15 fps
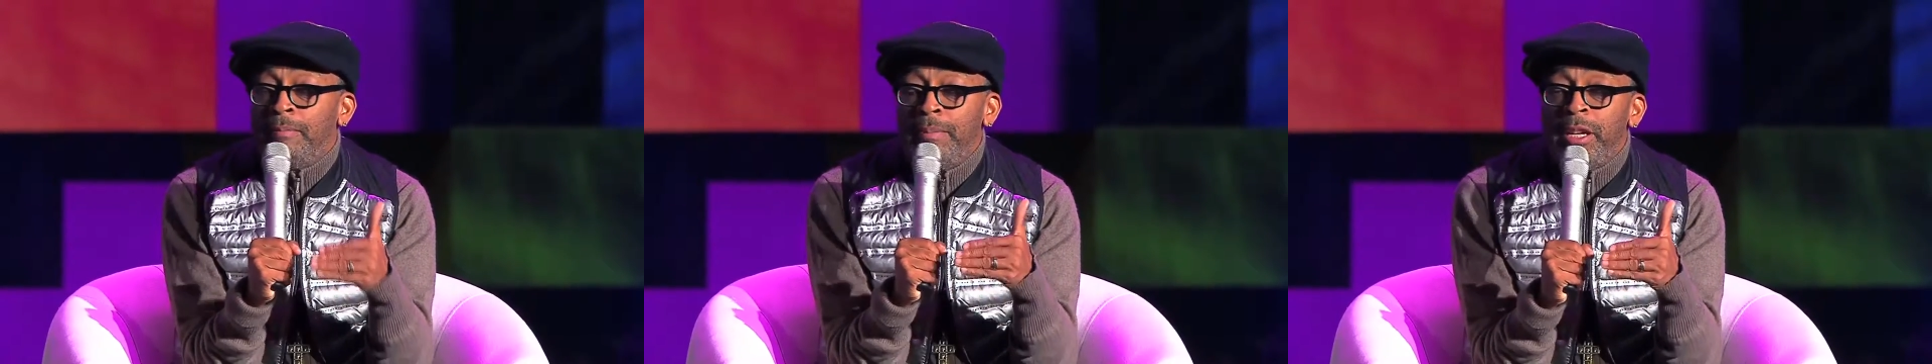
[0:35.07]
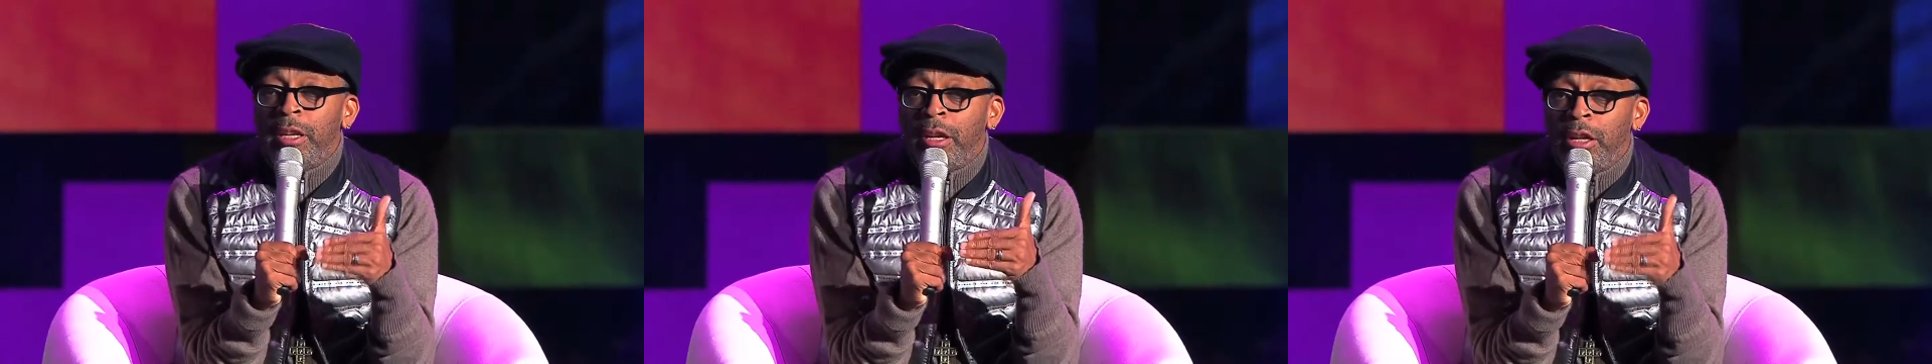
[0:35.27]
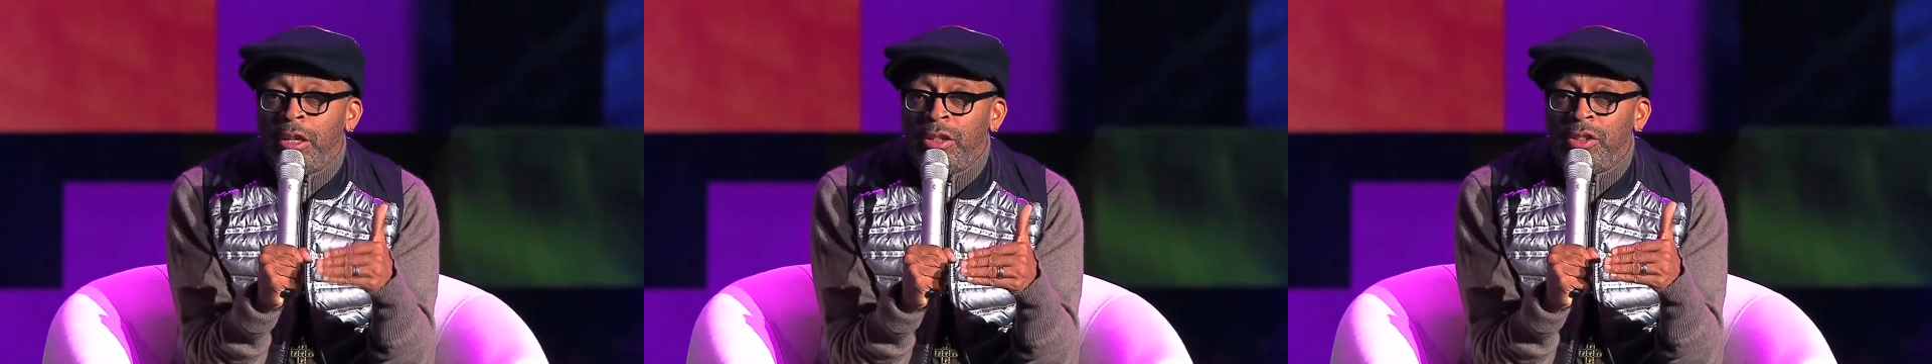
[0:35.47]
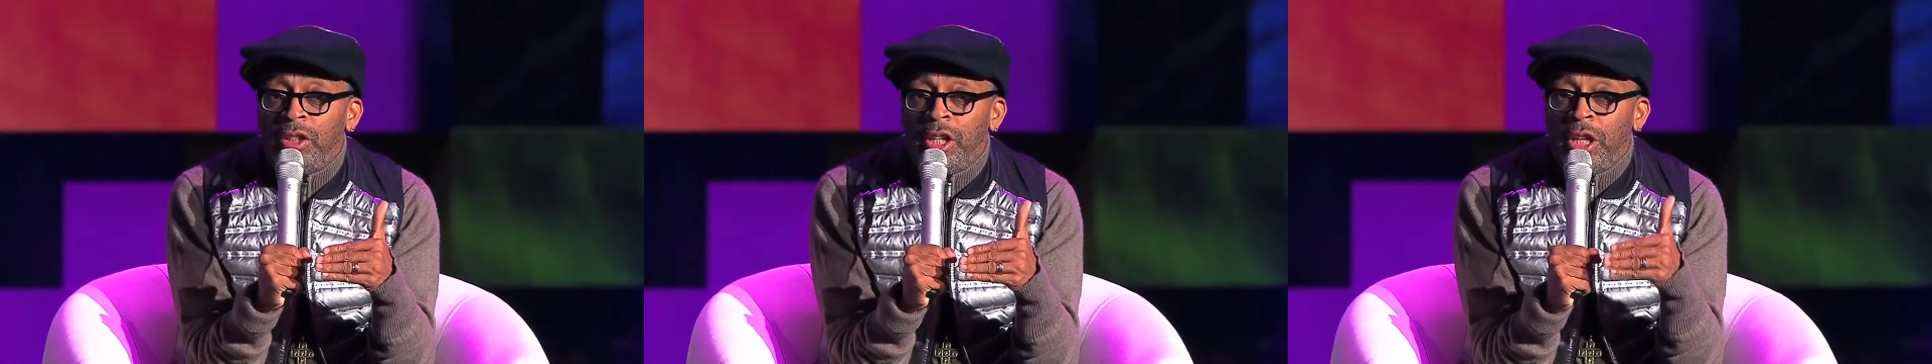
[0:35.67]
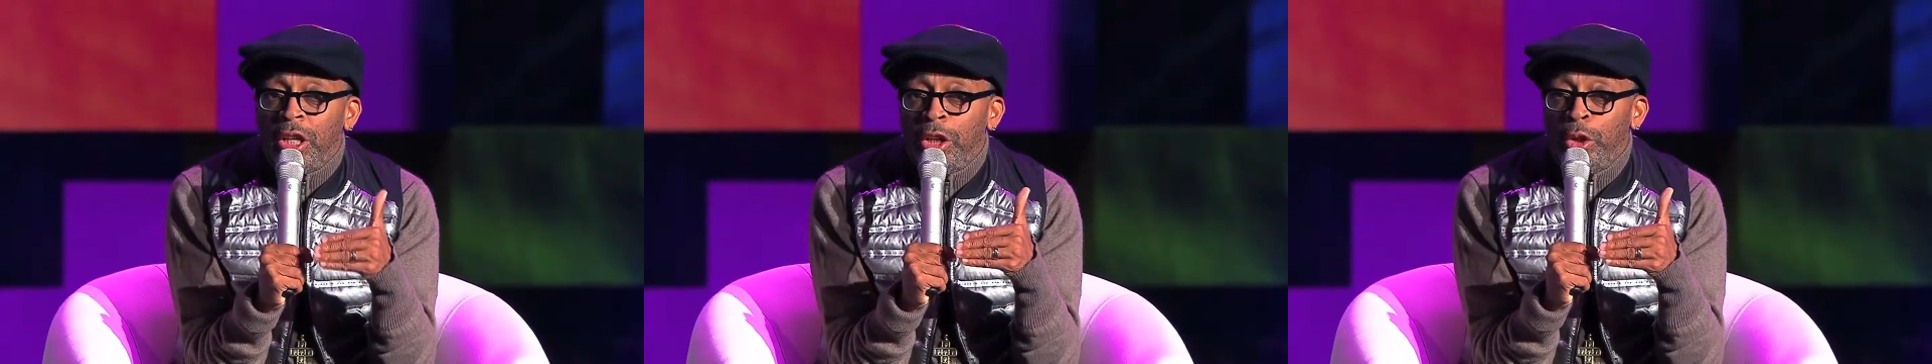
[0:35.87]
because
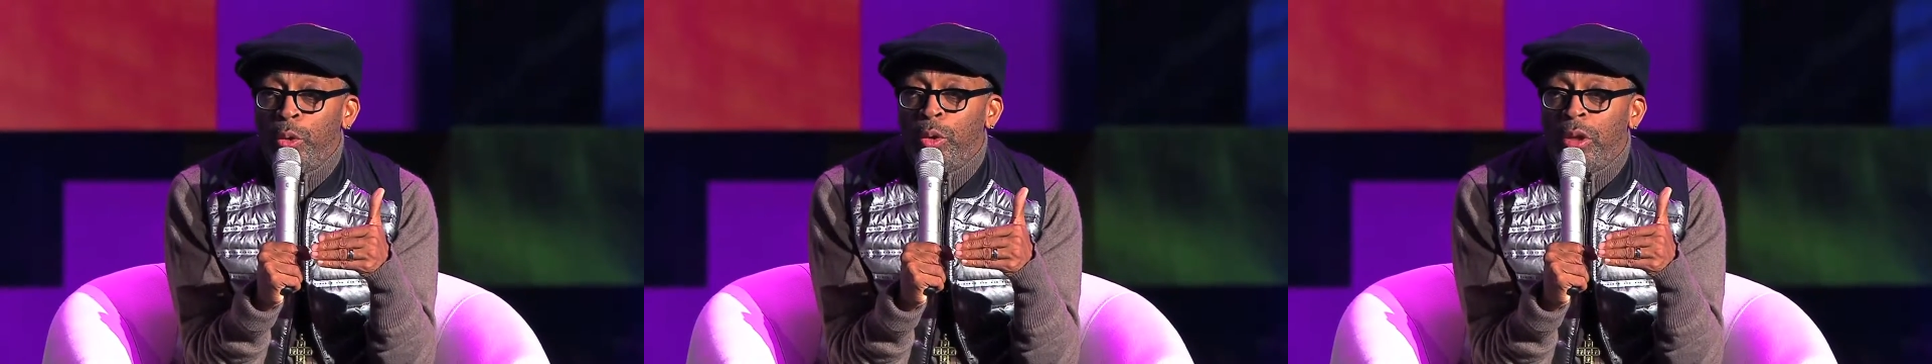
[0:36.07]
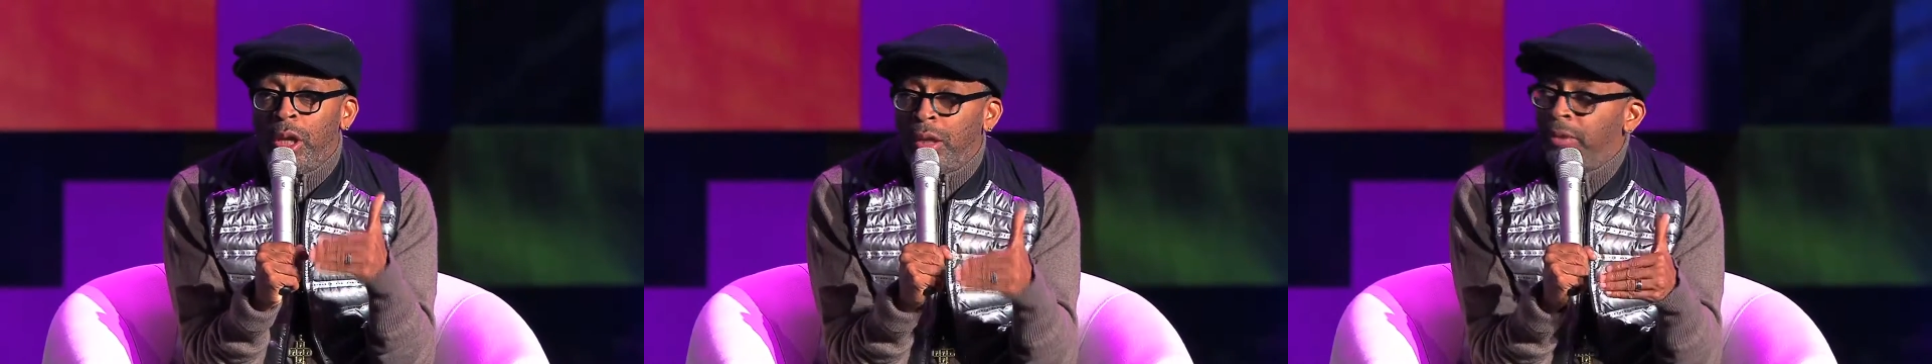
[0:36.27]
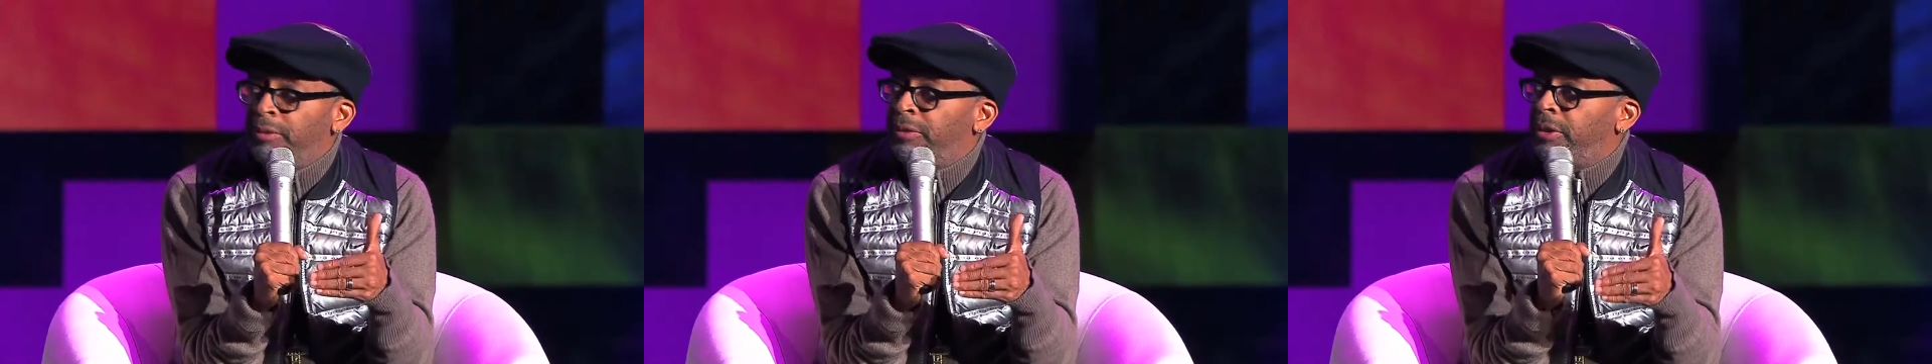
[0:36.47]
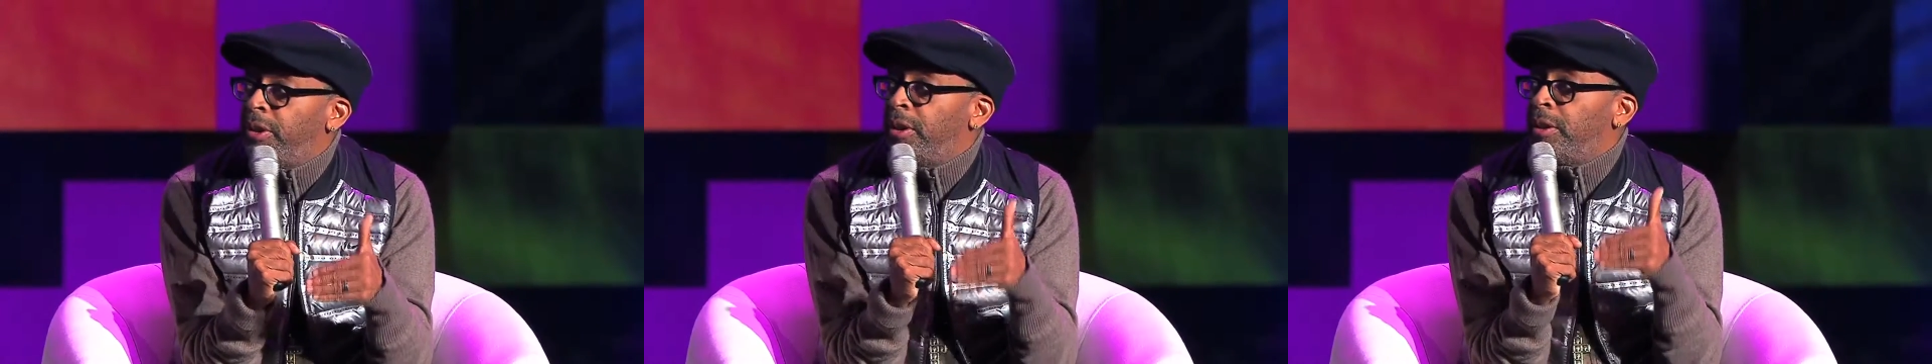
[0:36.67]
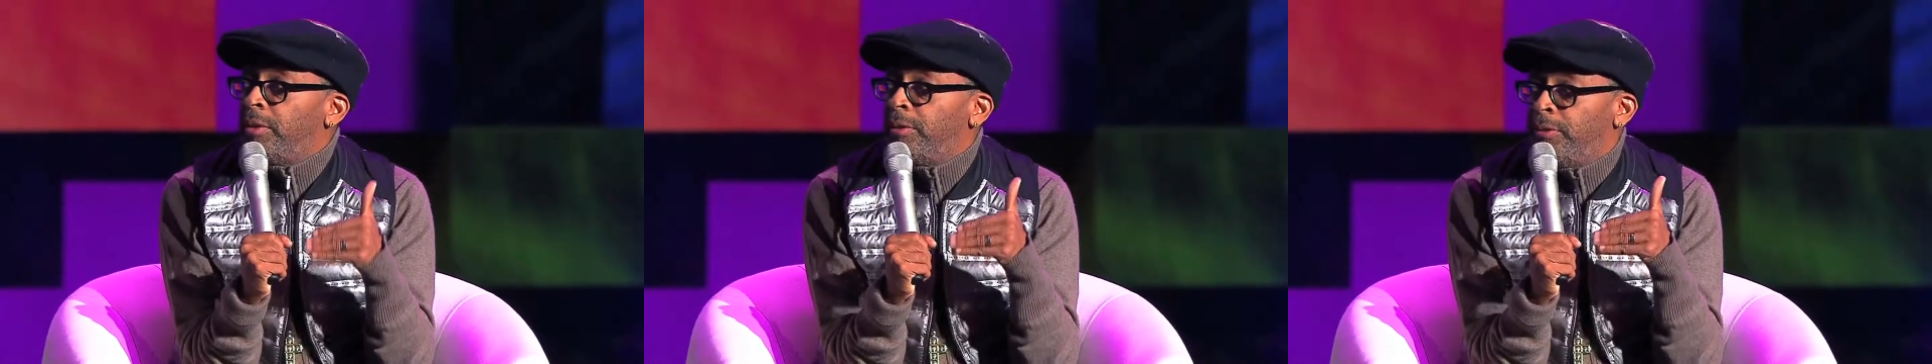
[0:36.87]
you love
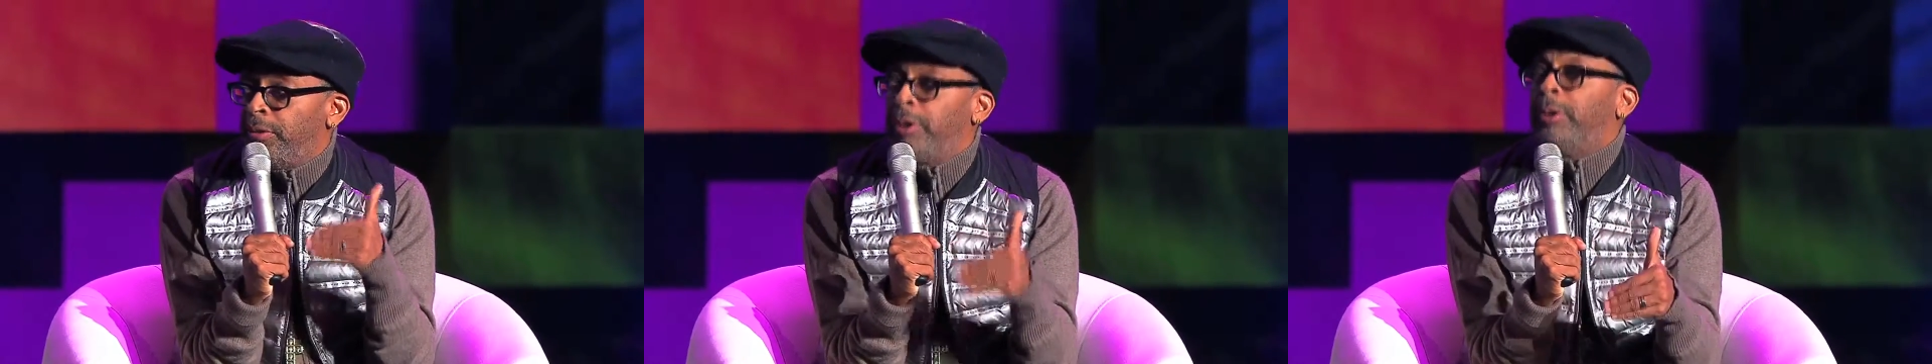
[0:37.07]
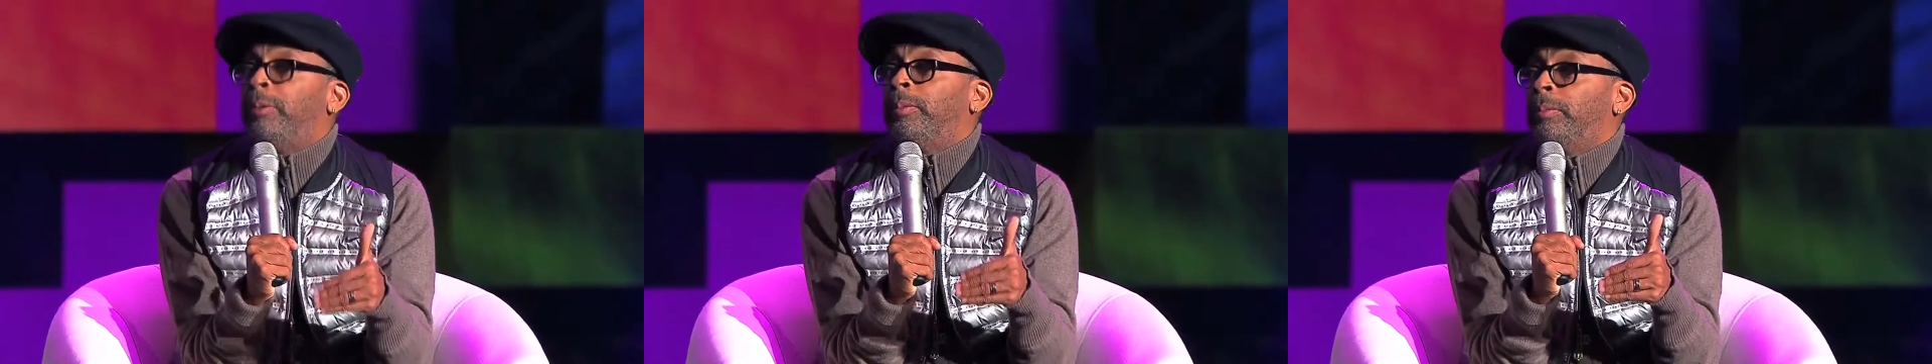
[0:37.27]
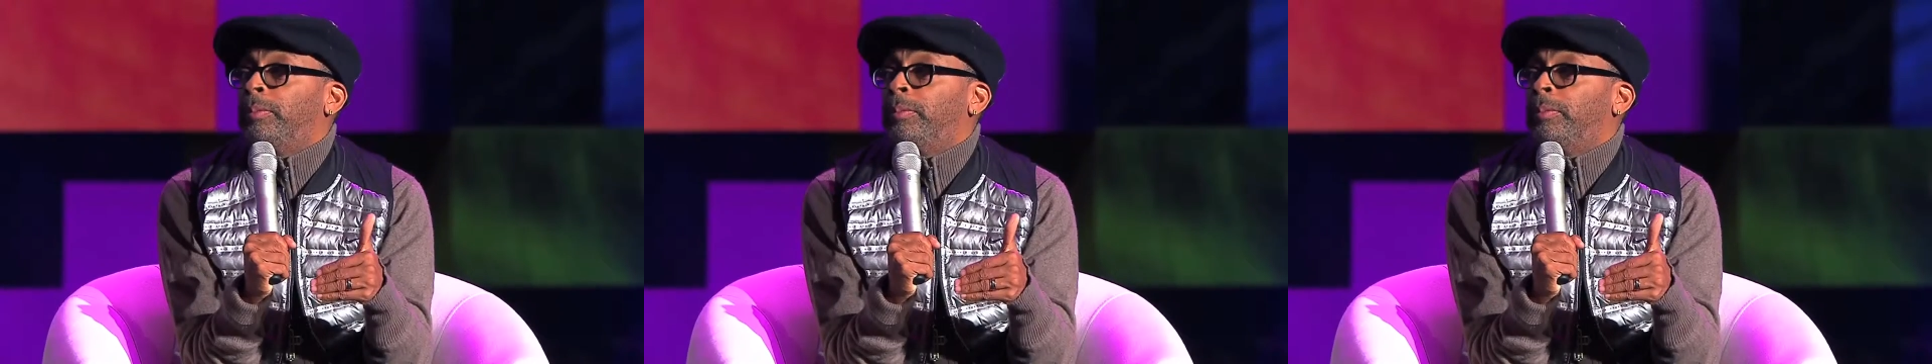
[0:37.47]
film.